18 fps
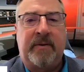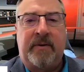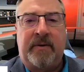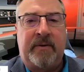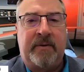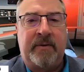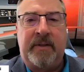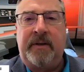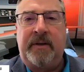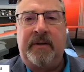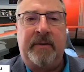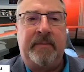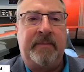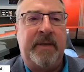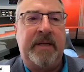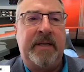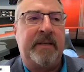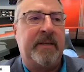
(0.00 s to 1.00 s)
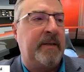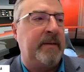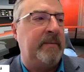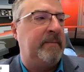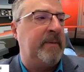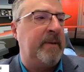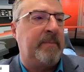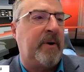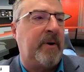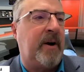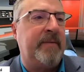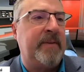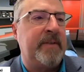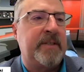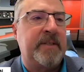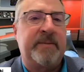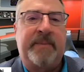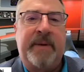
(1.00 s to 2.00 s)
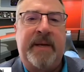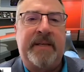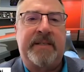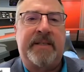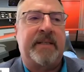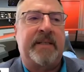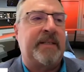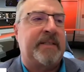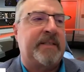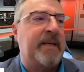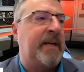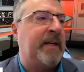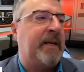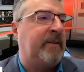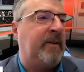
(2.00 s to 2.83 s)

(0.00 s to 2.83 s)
or you know, the minute the, the province is basically saying,